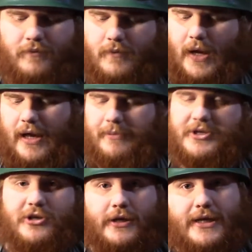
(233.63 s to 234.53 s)

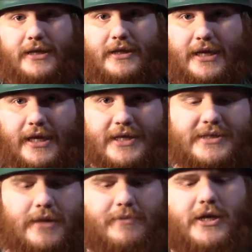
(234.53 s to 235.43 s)
But you're going to need
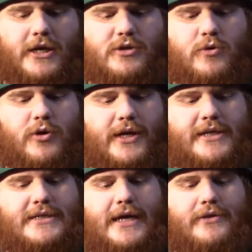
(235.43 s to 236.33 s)
these because when you get
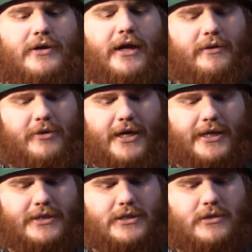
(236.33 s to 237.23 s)
inside the Gundam
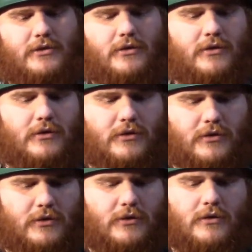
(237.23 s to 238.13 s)
kits,
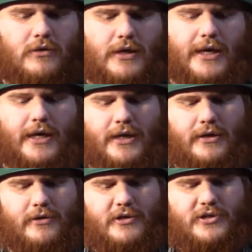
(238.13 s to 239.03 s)

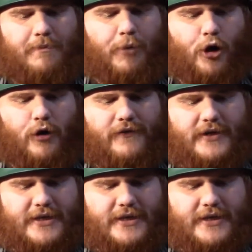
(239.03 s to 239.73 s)
and there's a perfect